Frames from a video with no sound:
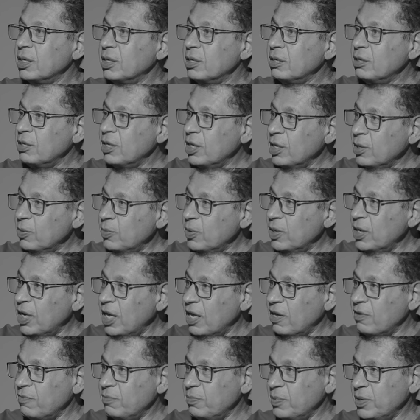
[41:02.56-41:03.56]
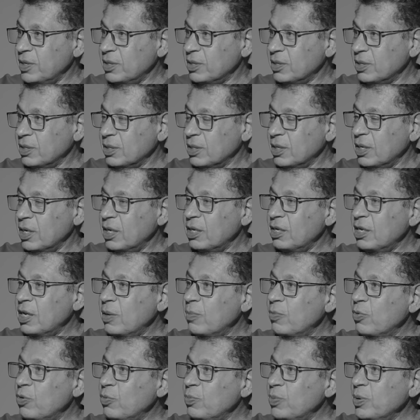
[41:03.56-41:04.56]
they will have peace. And the
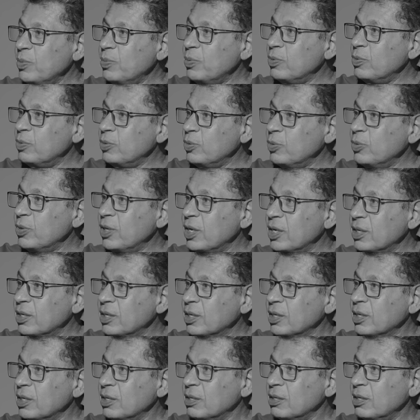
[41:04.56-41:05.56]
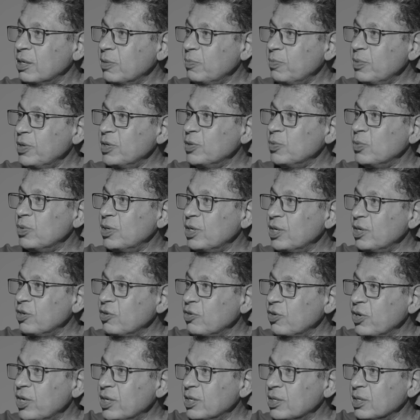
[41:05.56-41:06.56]
more people will do that, the peace will
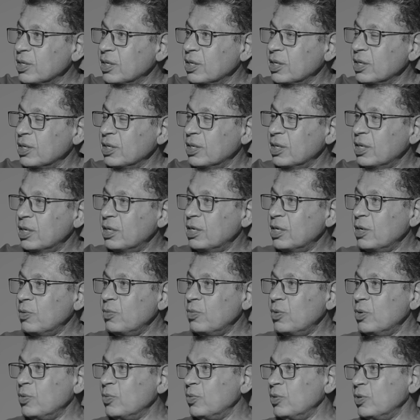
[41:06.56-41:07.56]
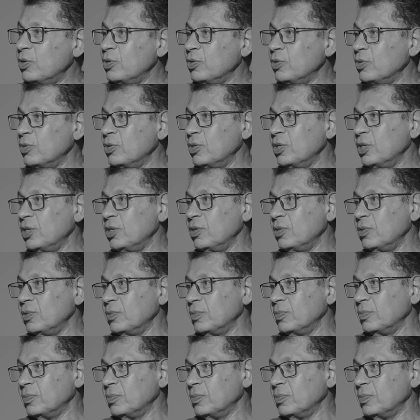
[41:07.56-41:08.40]
increase and the war will not continue.